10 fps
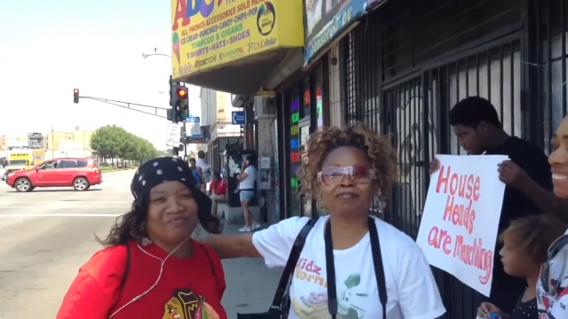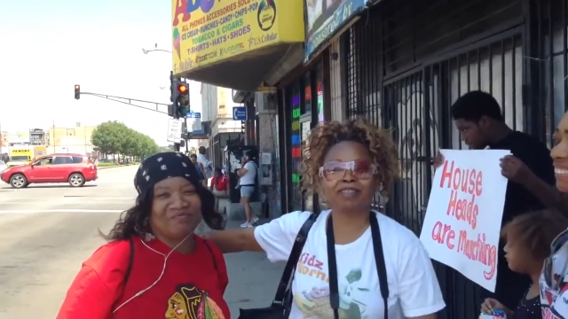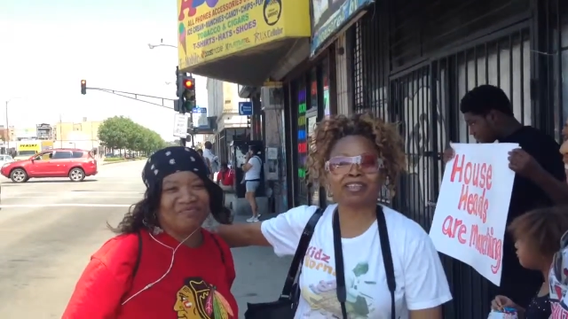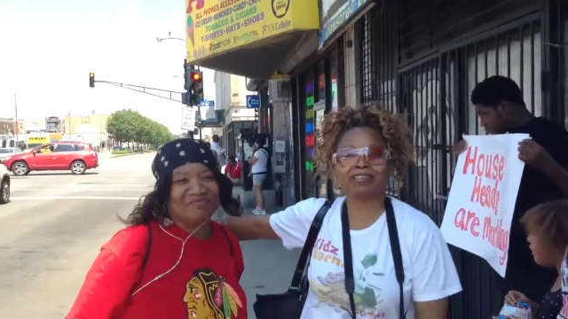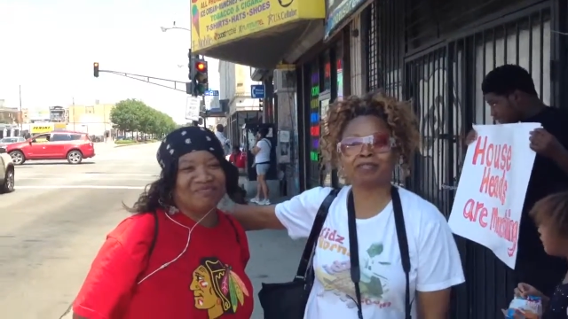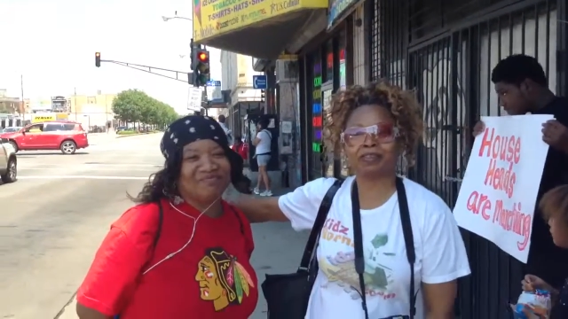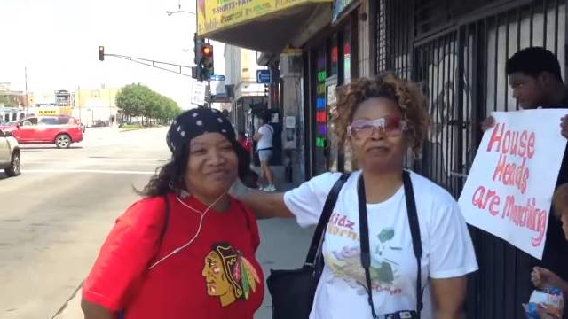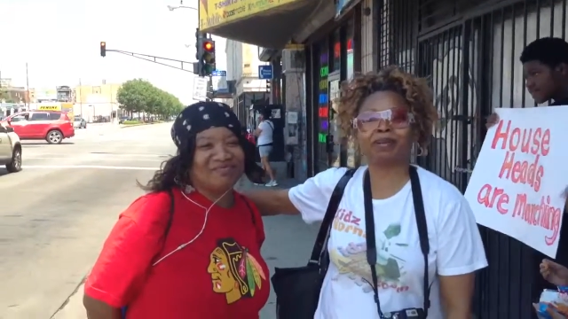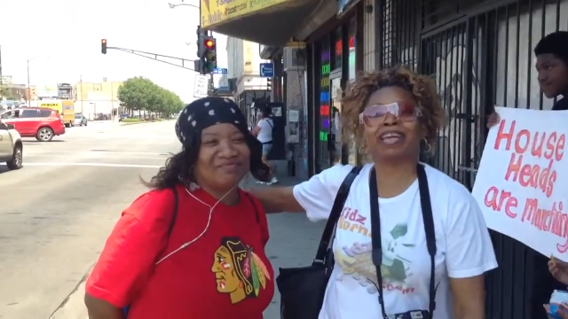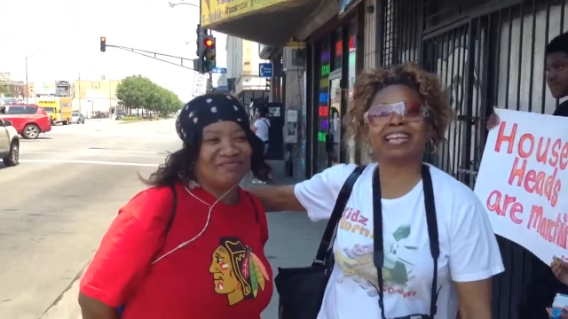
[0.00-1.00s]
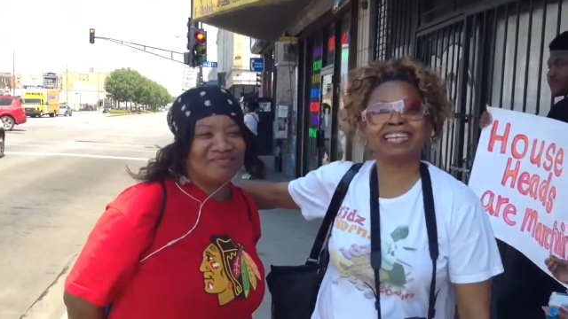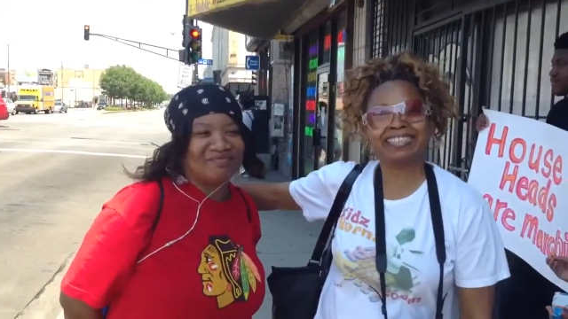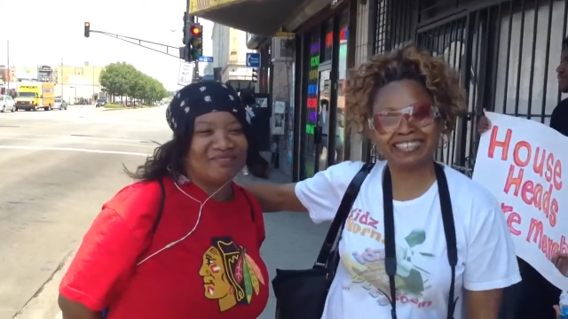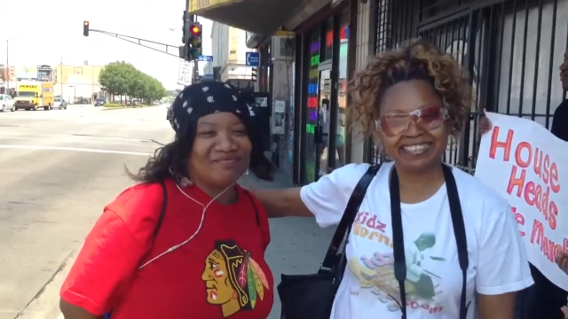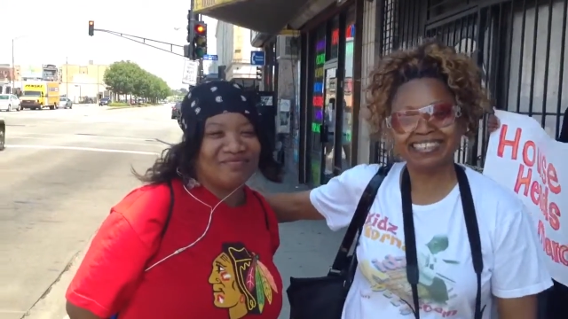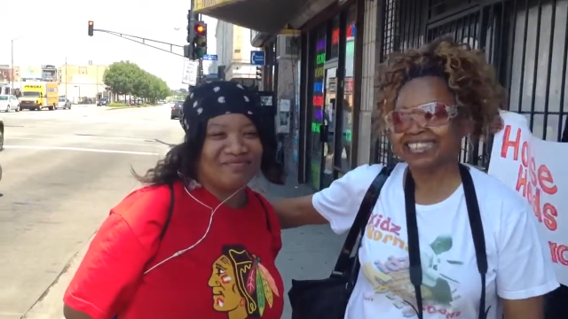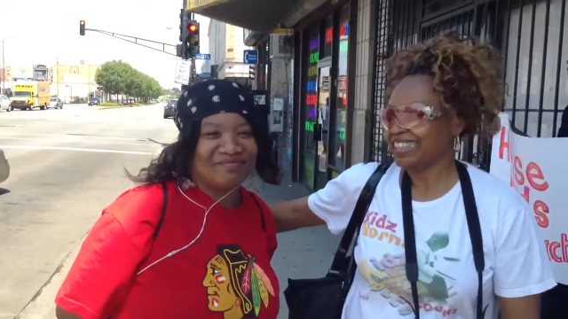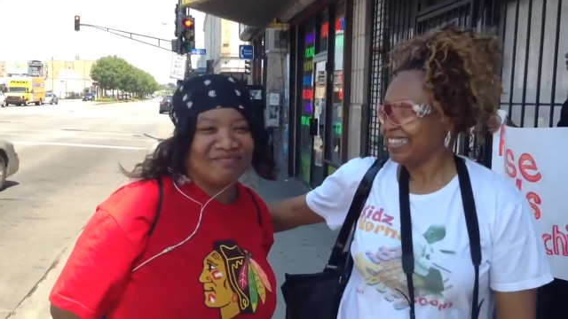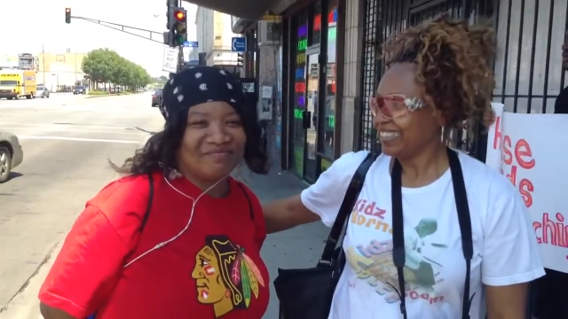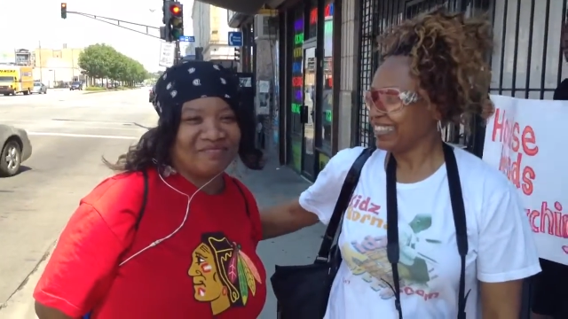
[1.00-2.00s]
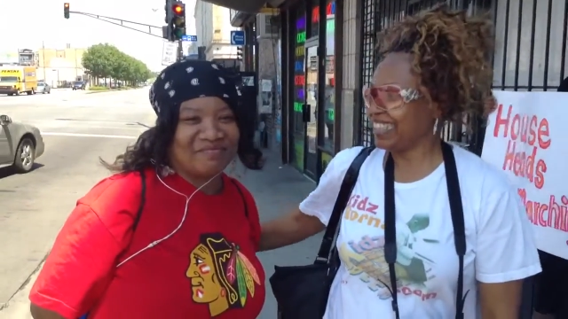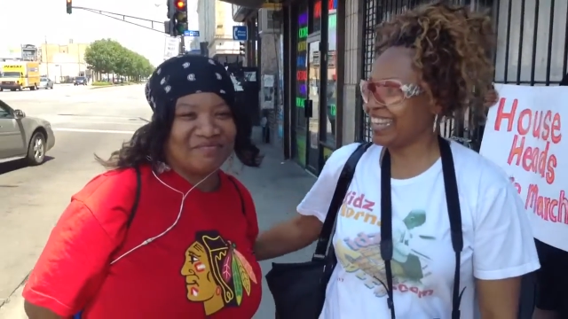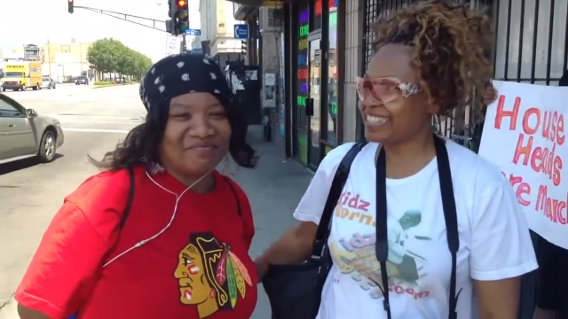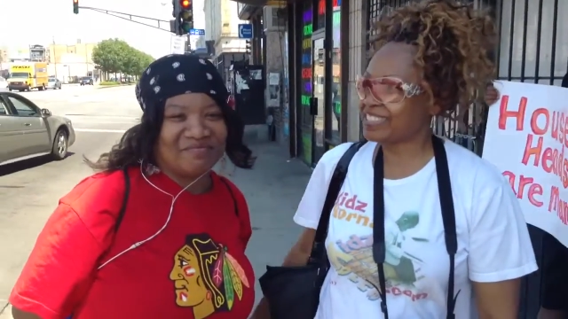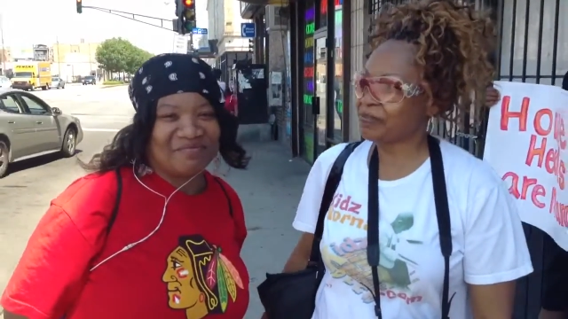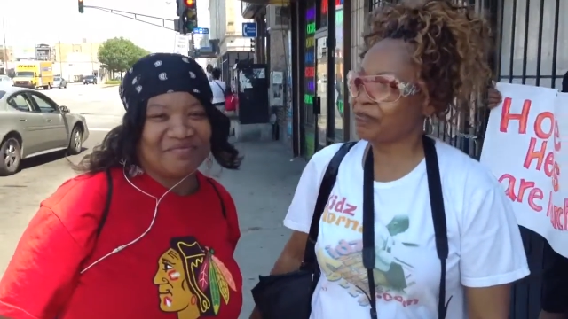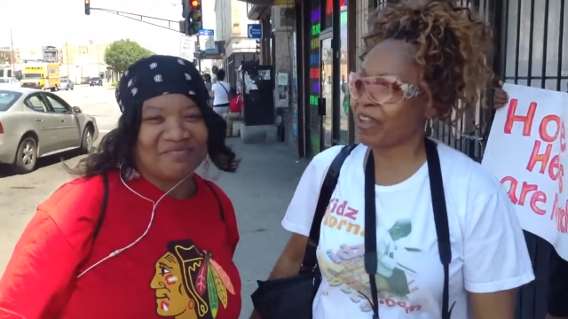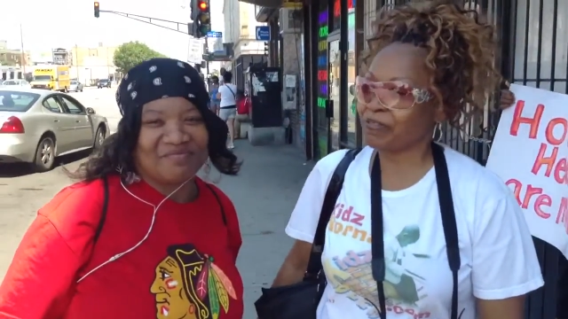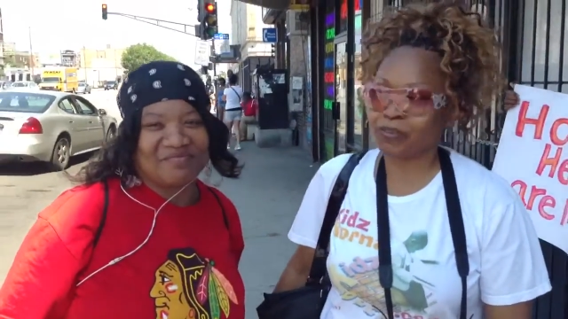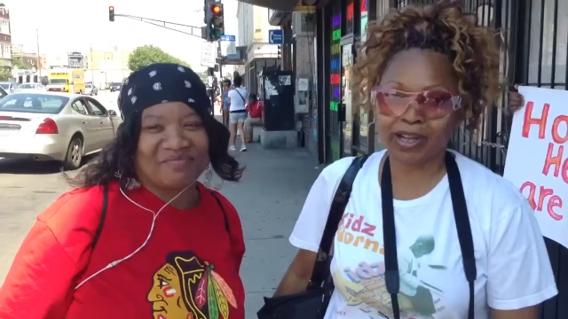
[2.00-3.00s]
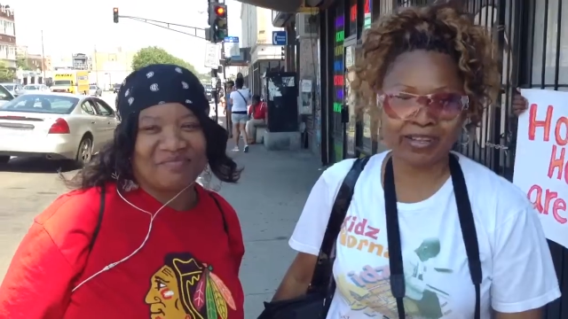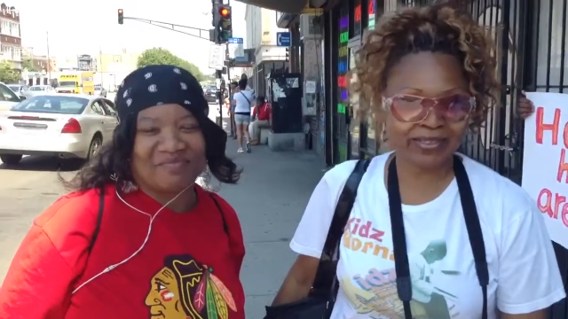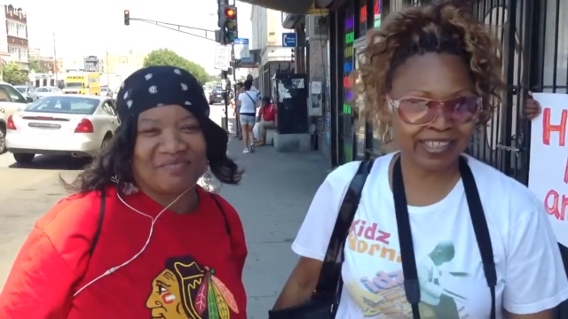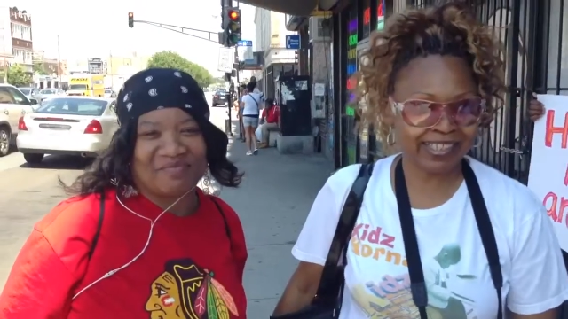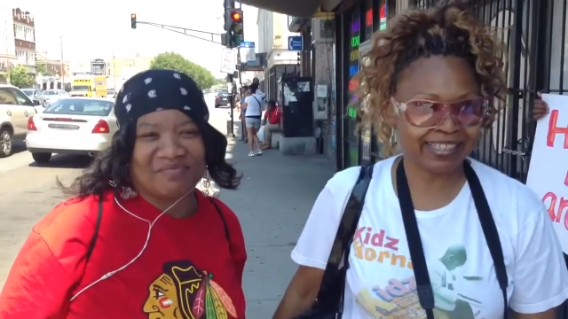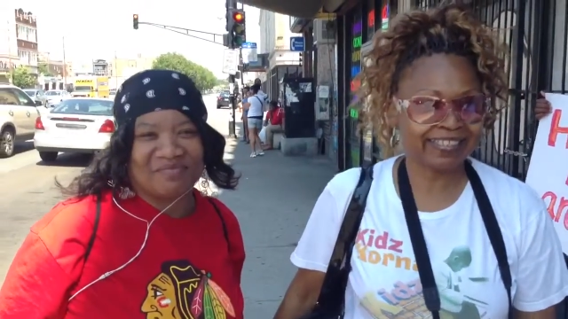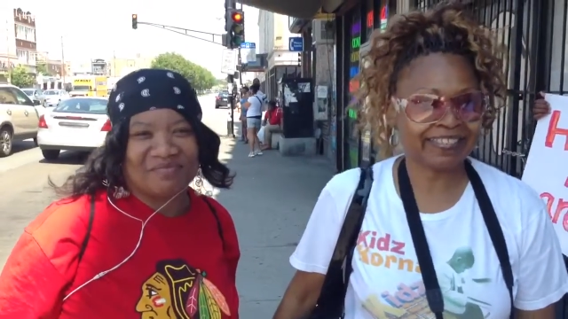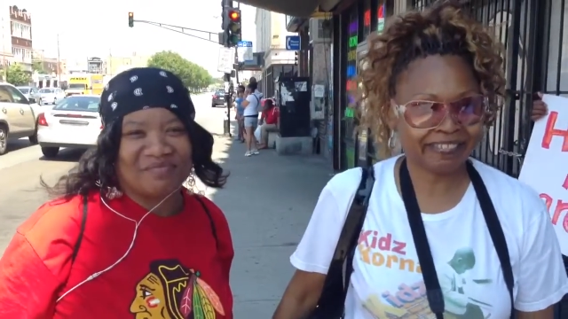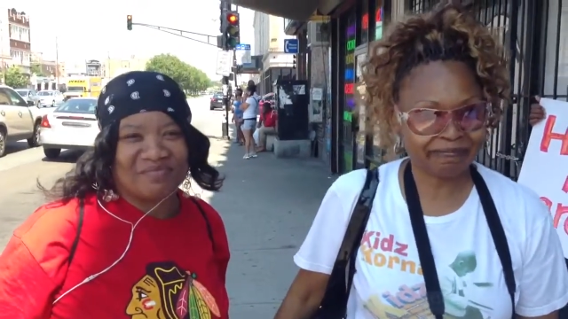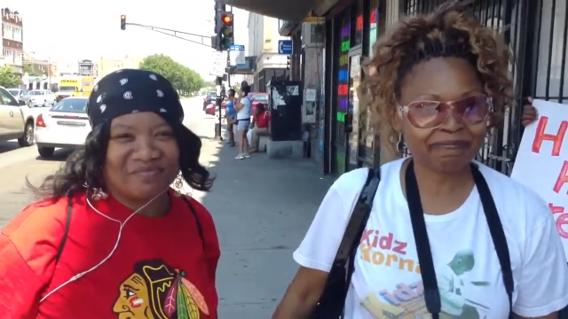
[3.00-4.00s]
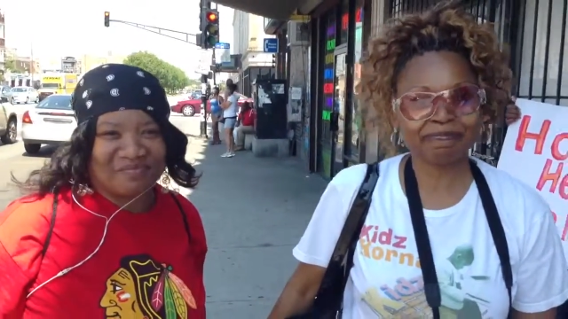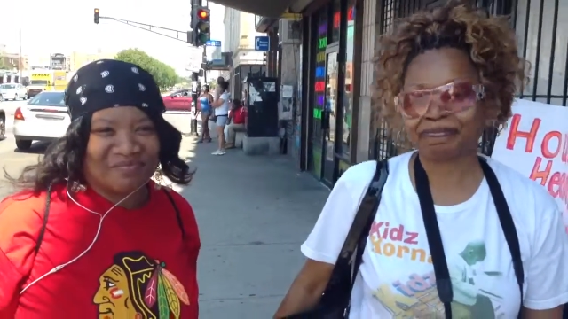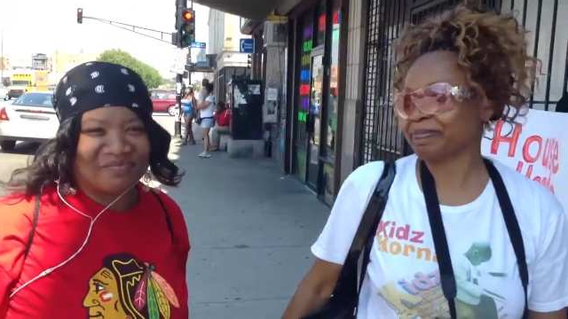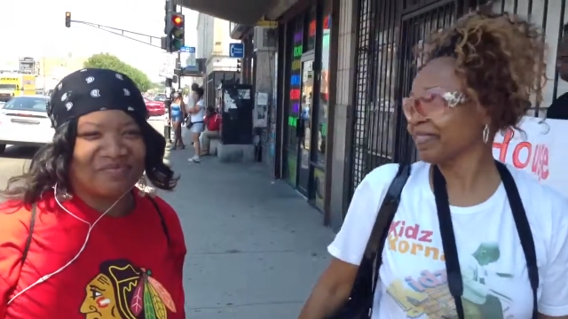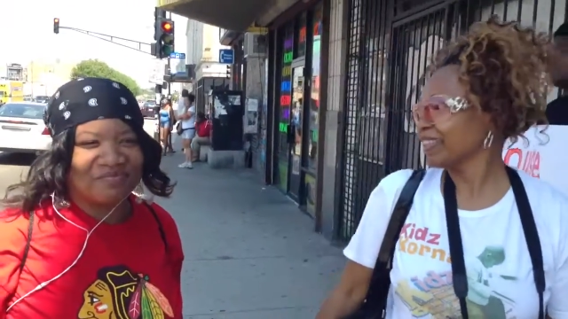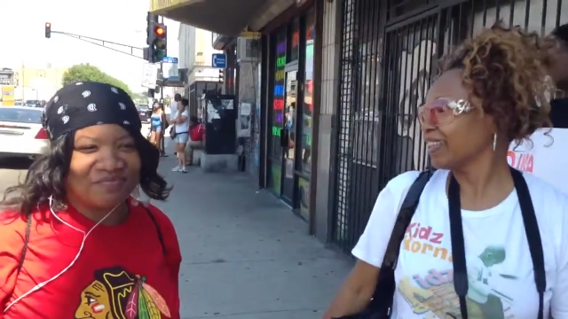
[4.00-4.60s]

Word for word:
Speaker 1: of the, of the planet. All right. Yes, yeah, so faithful househeads. Okay. And the